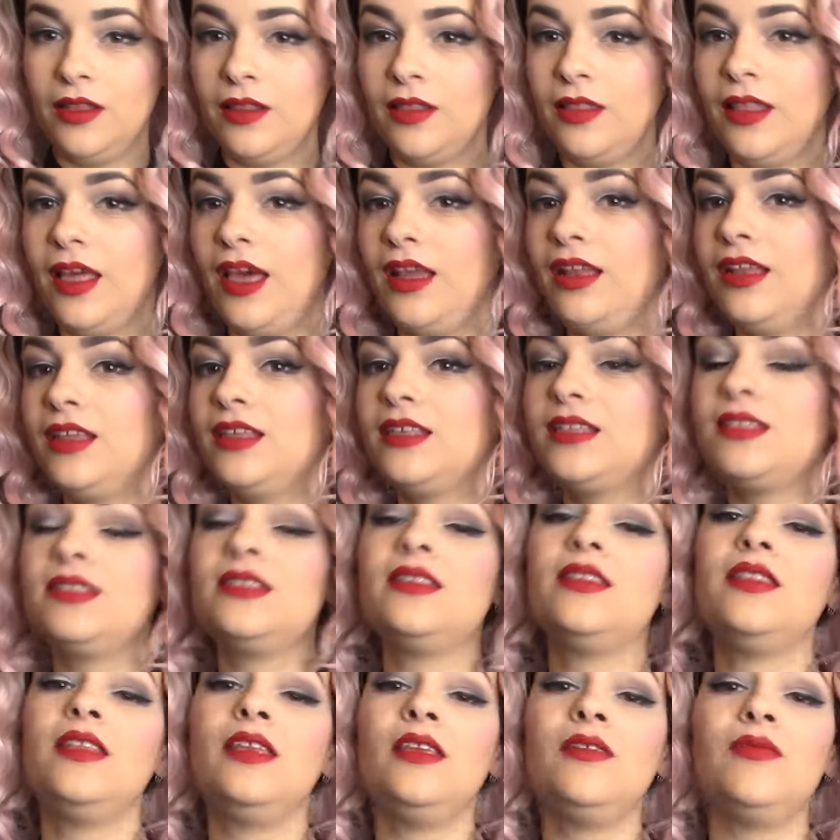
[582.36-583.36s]
that is
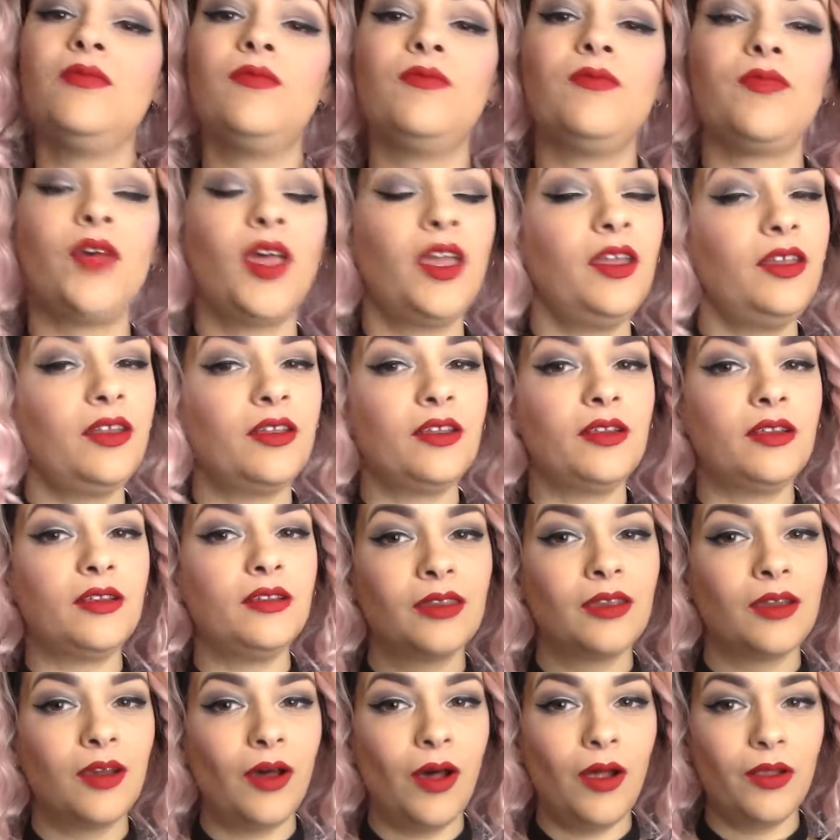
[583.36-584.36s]
the final
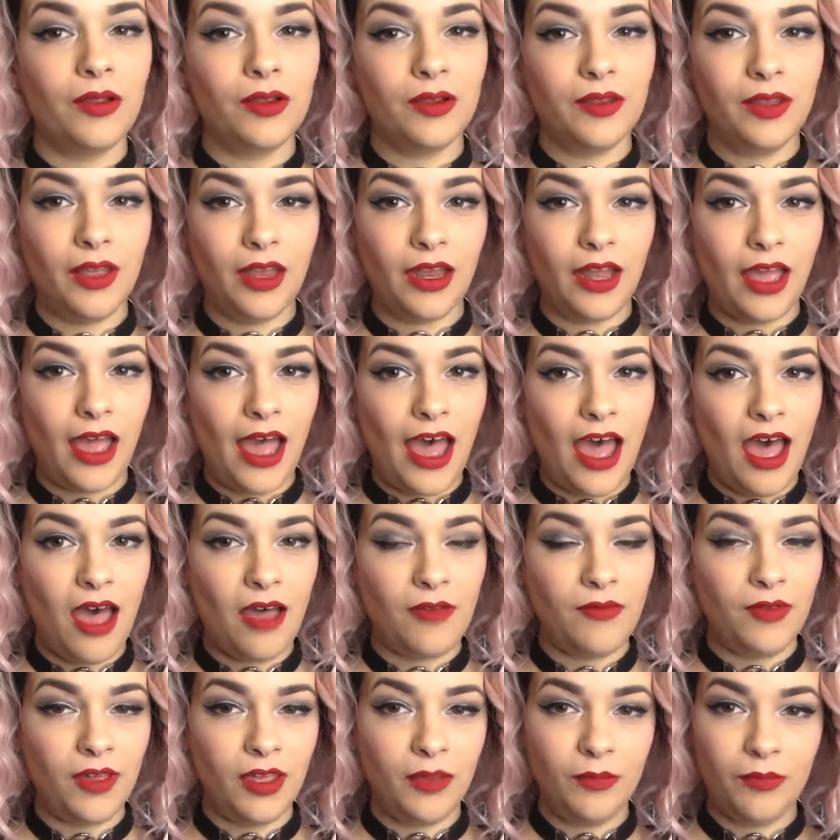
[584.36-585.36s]
collar that I
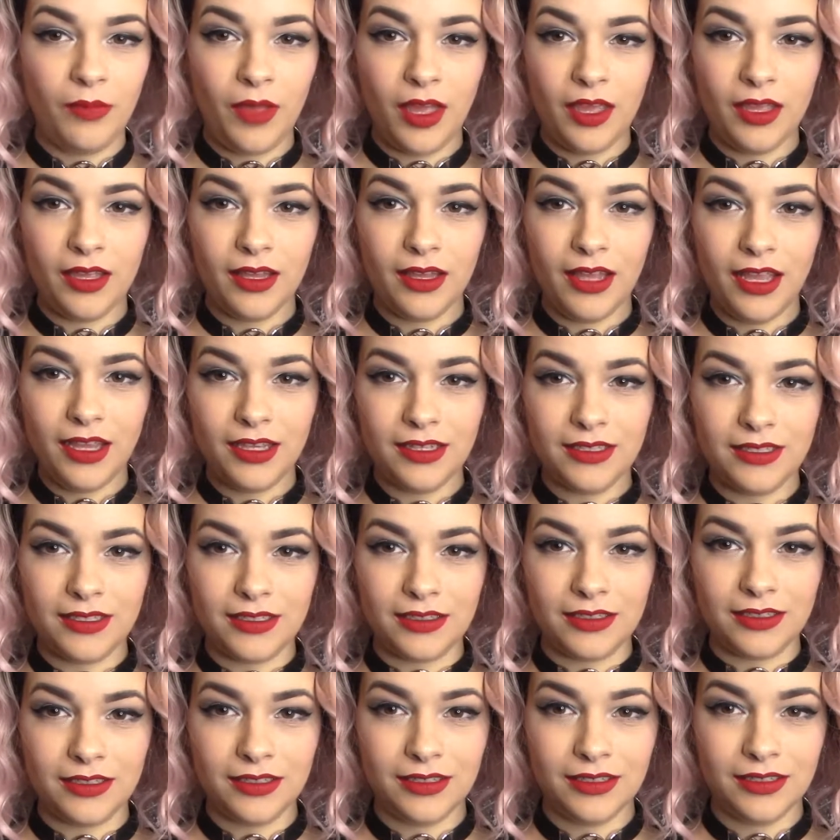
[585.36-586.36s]
have in my
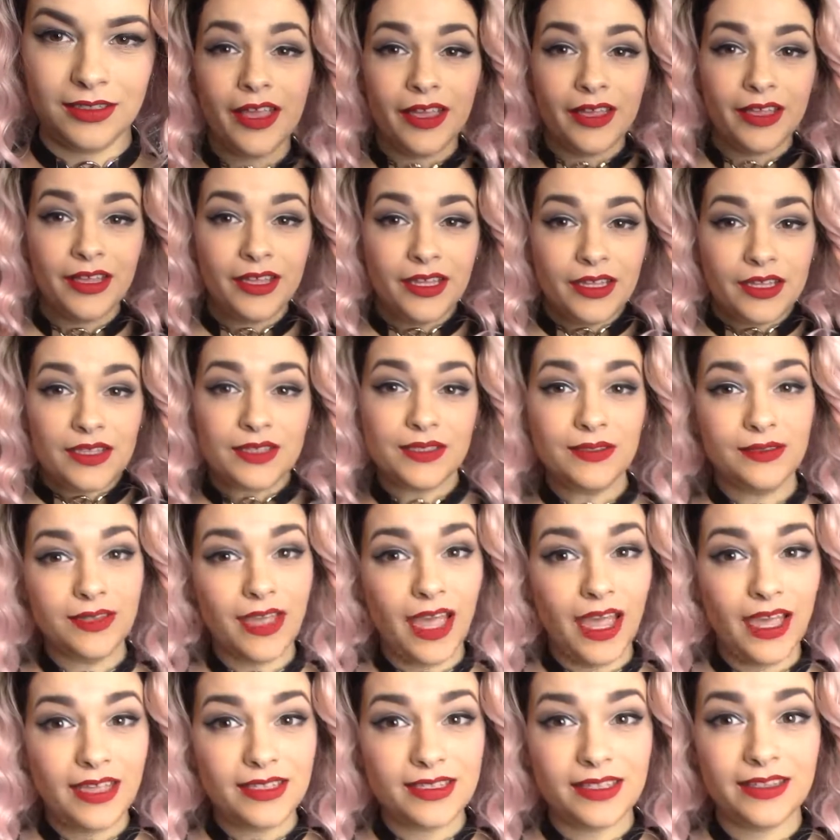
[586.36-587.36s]
collection. So
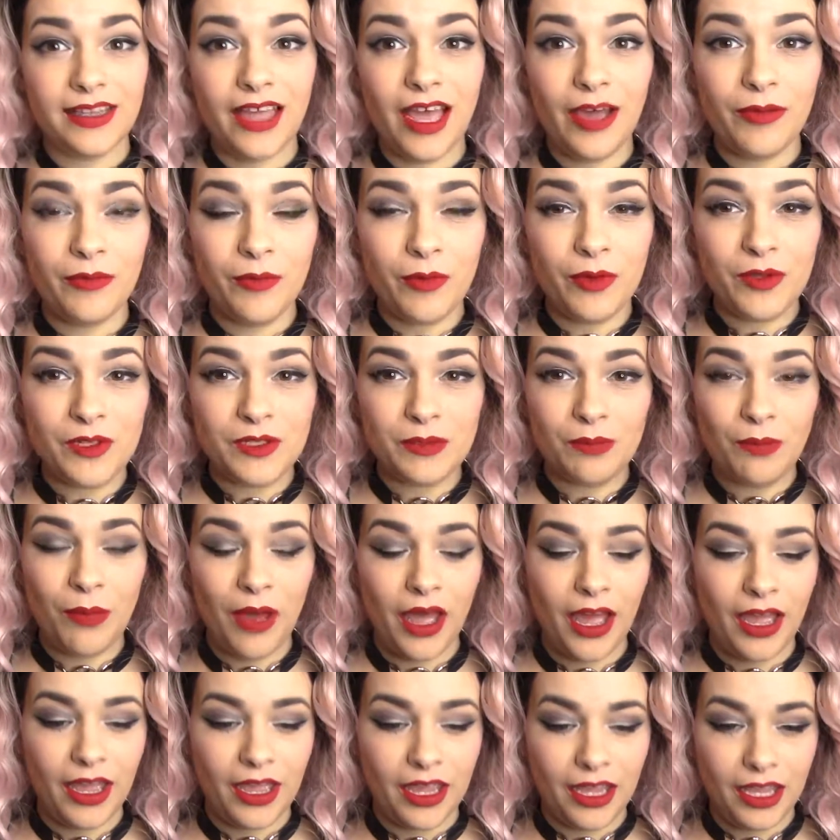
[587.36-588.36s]
guys, that was
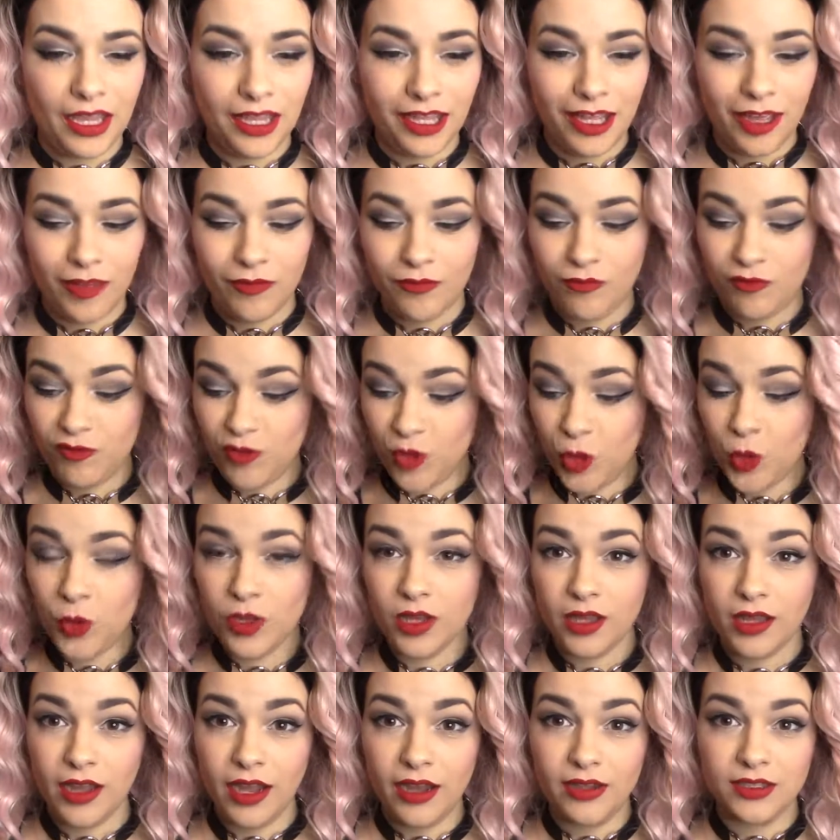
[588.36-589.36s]
my full
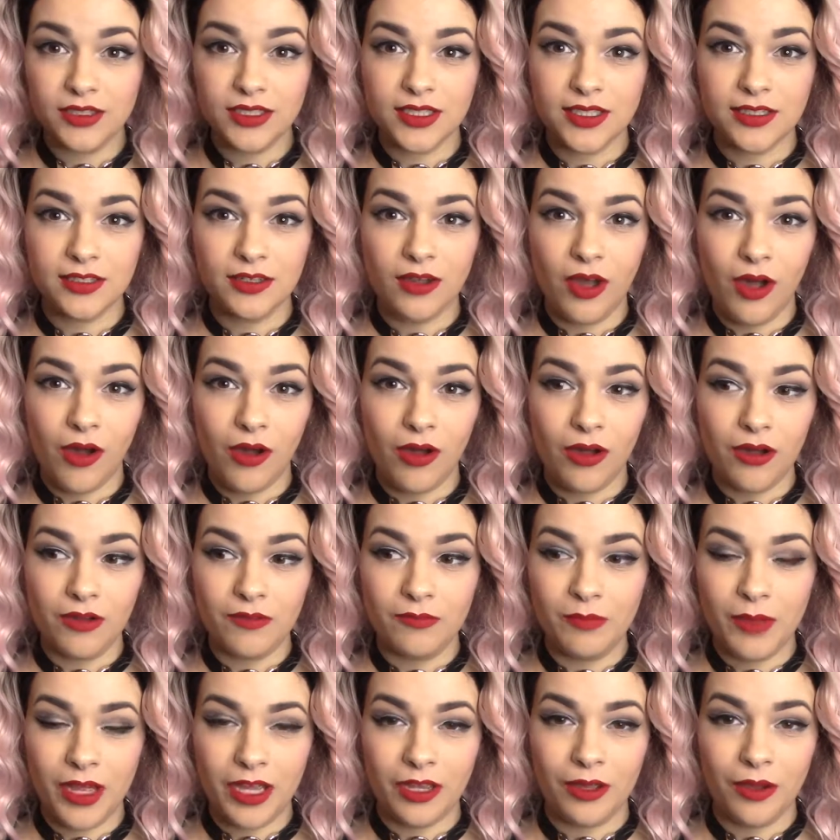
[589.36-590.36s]
collection of
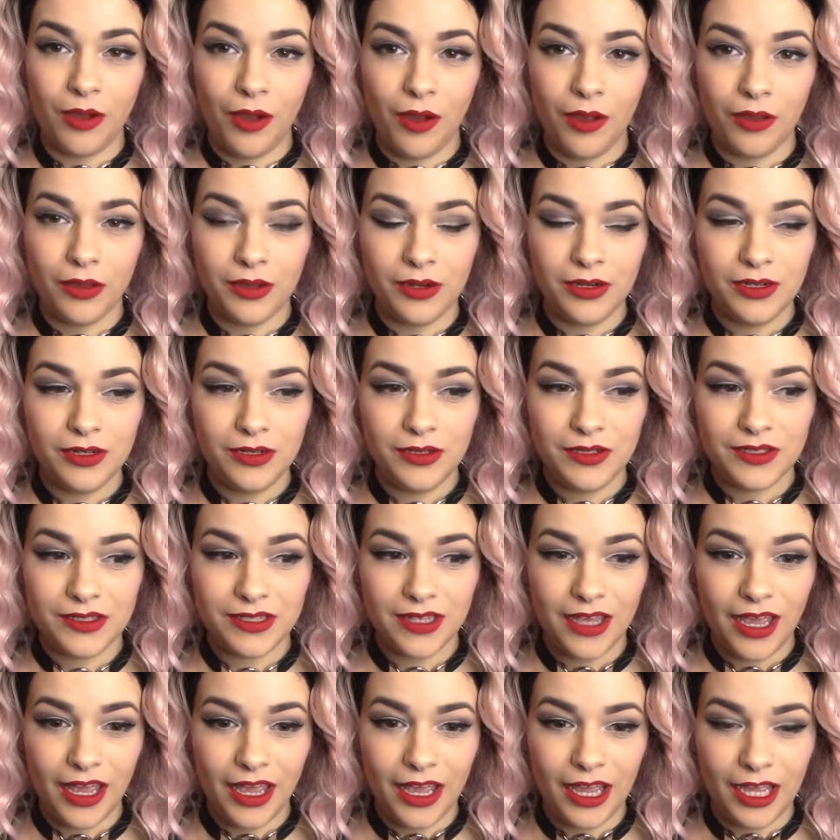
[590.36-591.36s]
my collars,
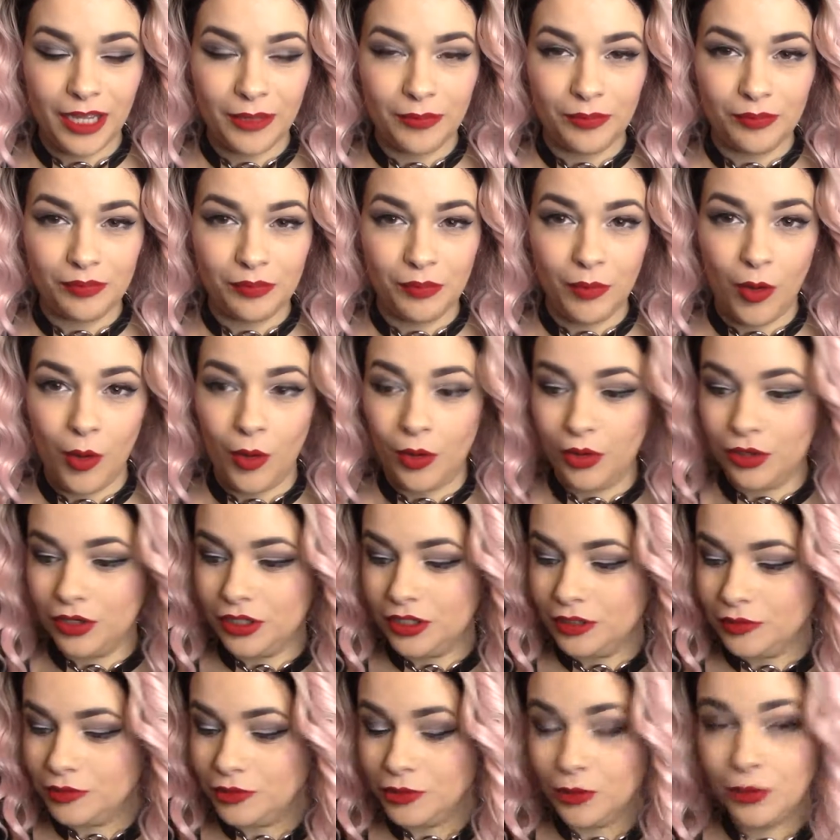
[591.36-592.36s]

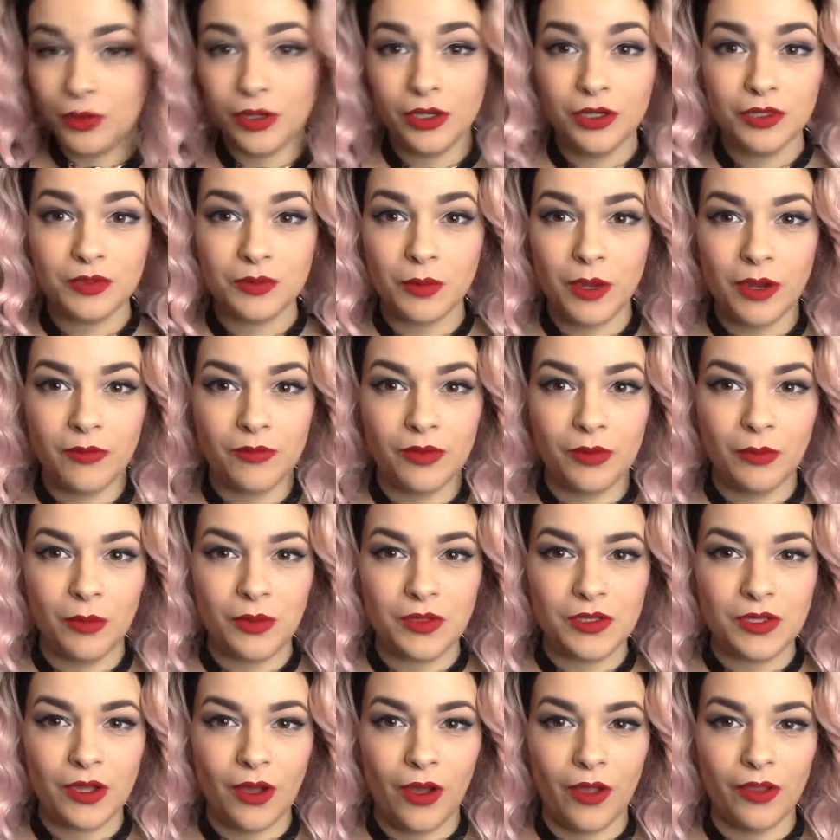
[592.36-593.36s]
or chokers, whatever you want
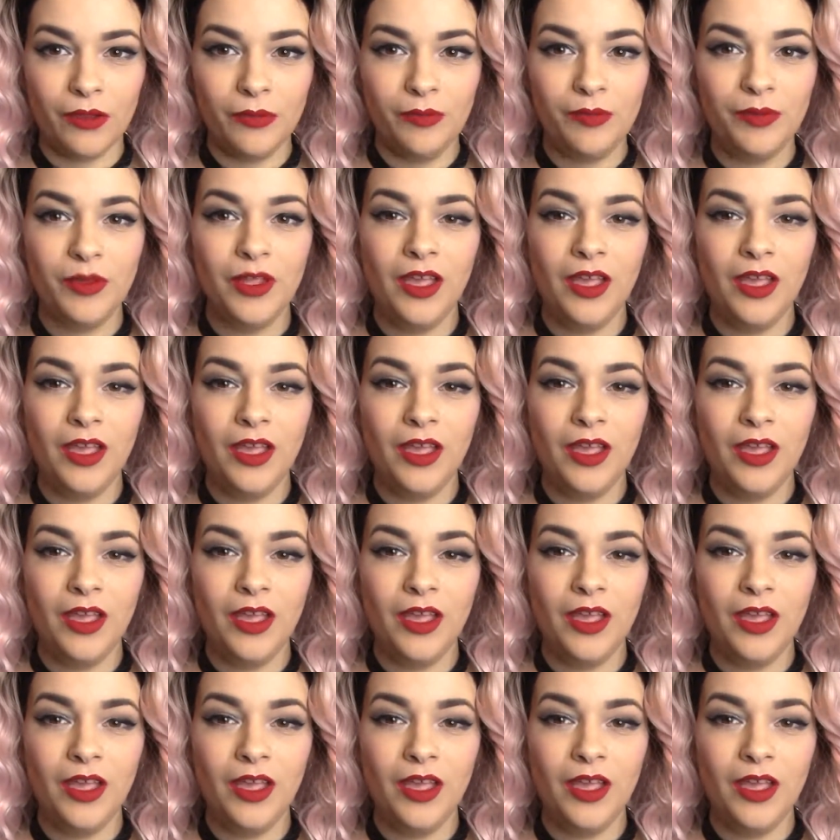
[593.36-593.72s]
to call them.